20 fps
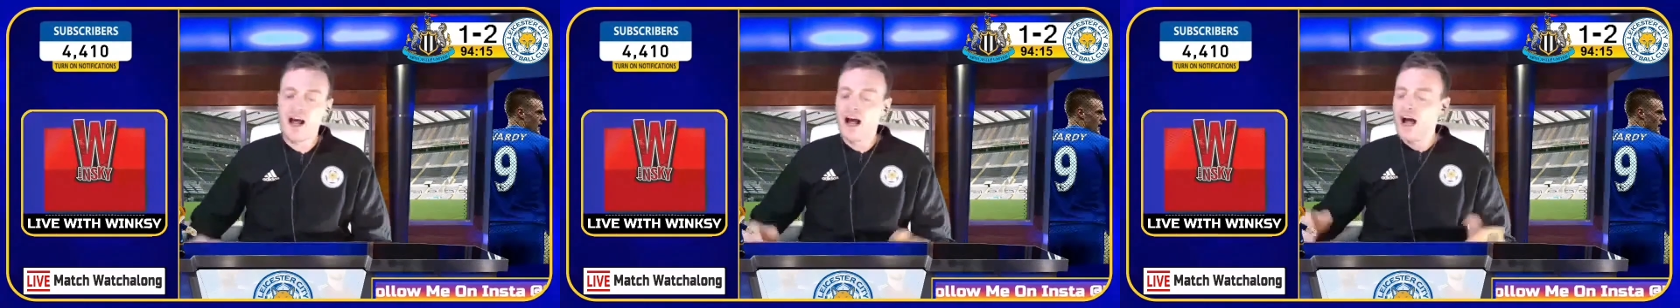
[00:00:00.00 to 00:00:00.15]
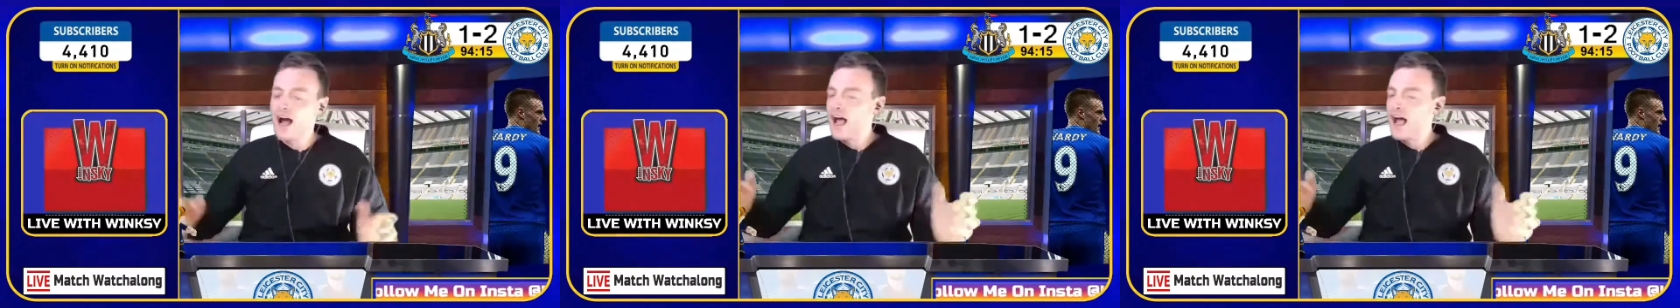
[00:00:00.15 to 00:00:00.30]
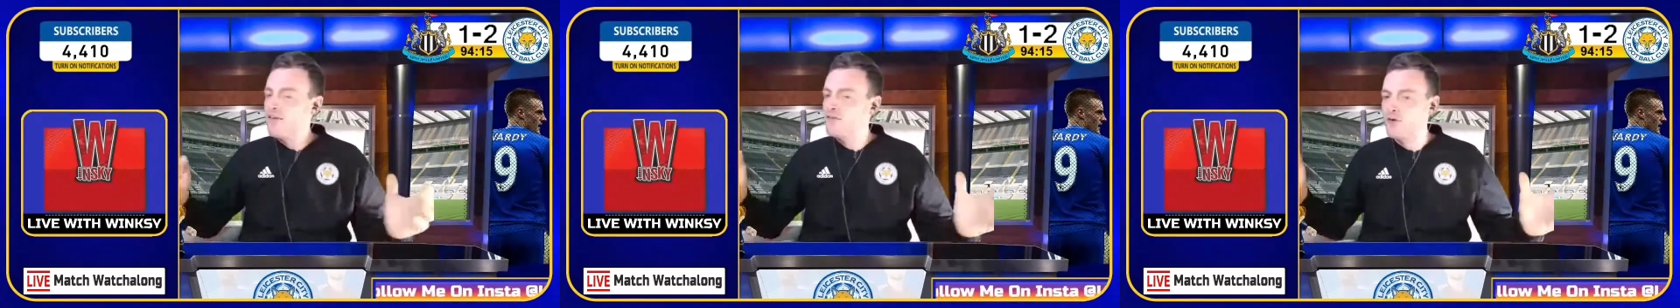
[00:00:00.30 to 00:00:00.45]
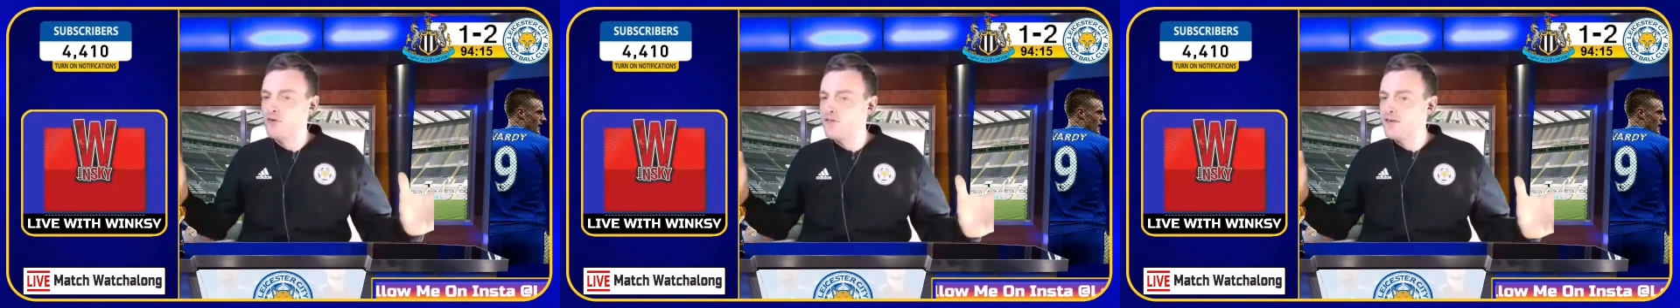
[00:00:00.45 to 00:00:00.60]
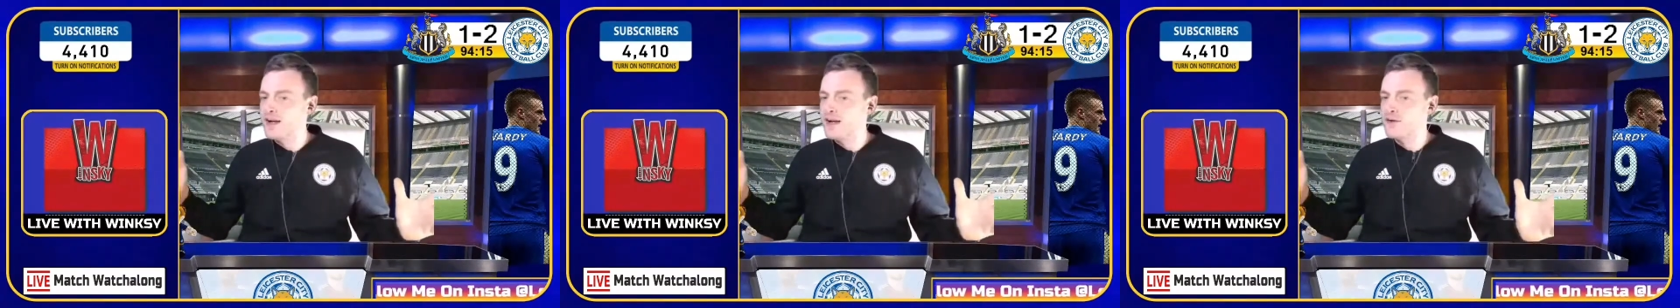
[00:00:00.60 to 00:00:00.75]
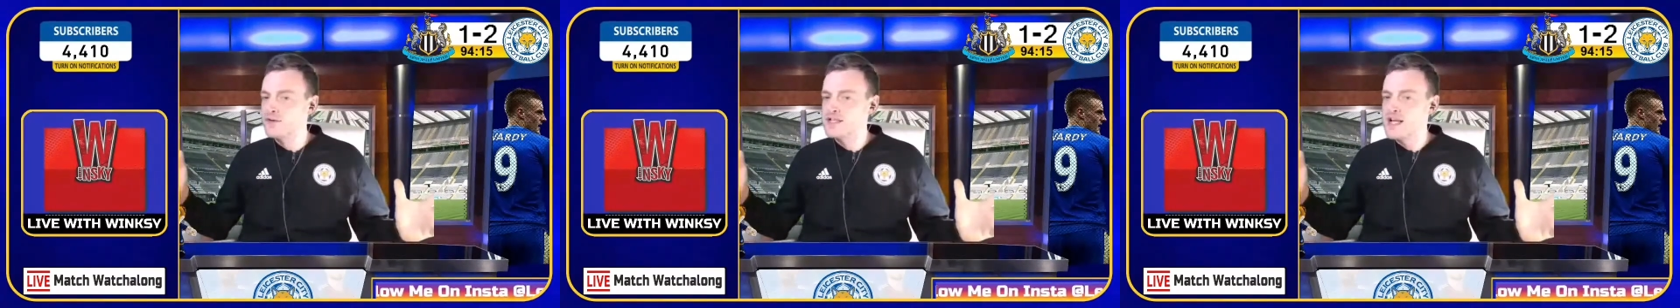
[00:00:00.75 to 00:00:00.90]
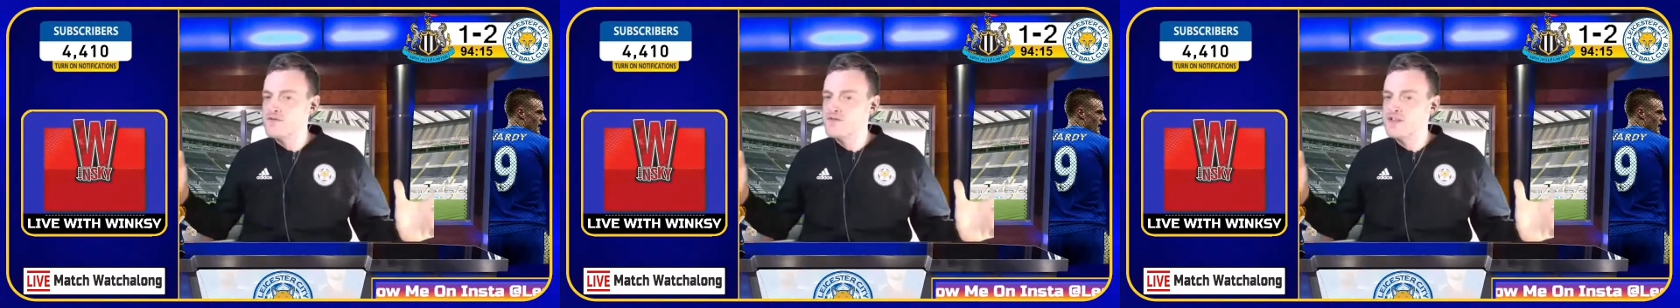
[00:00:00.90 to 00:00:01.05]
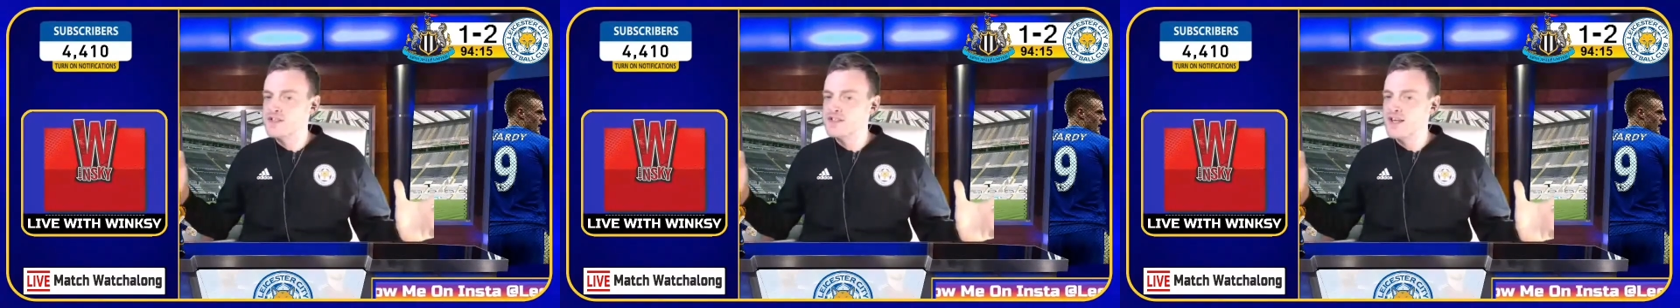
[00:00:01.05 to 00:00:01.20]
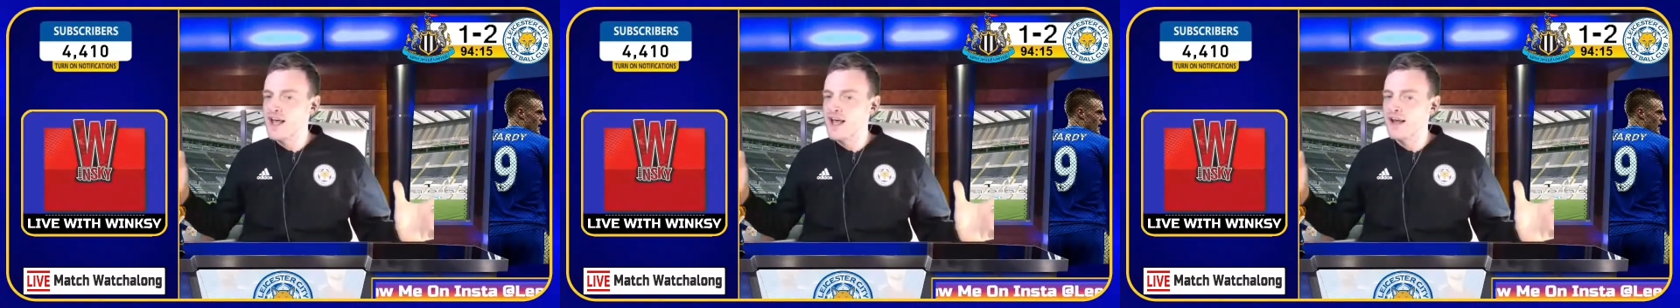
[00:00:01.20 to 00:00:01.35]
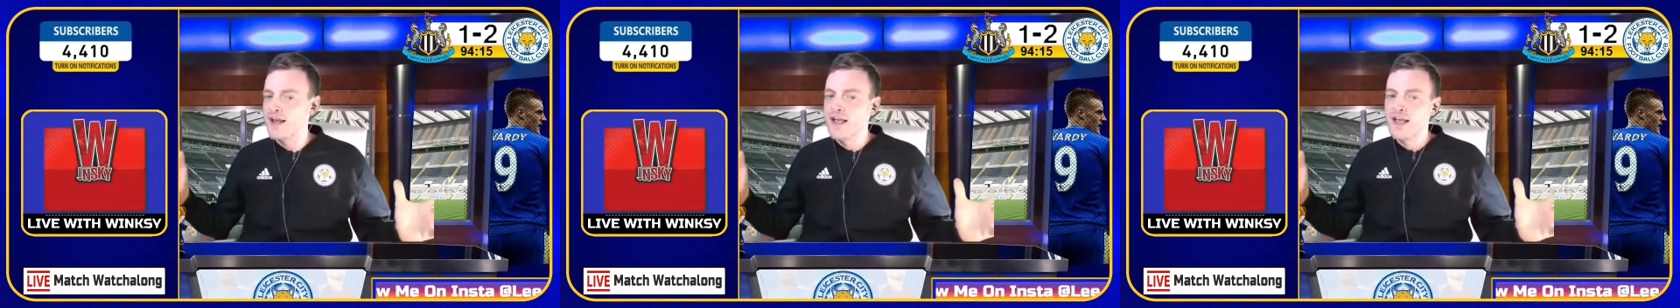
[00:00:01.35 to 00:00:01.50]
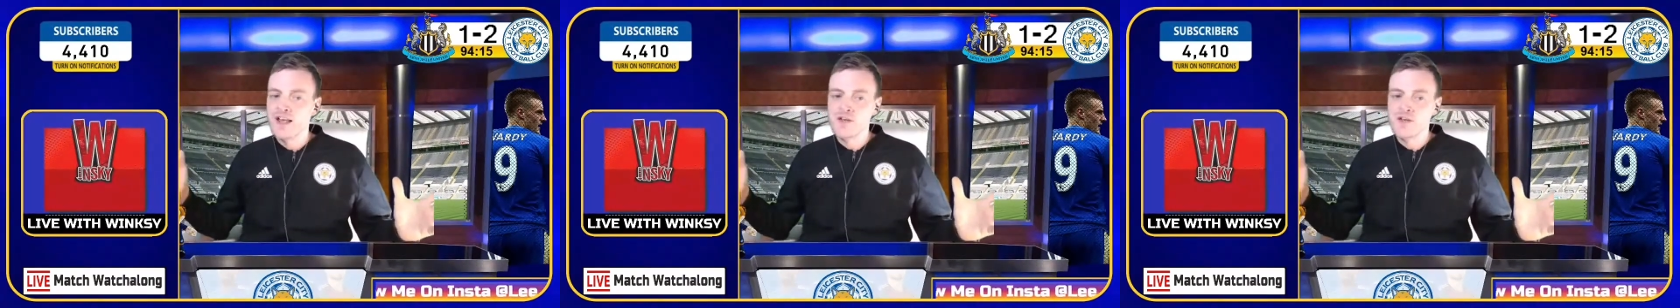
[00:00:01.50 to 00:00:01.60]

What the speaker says: I have got nothing else left to say.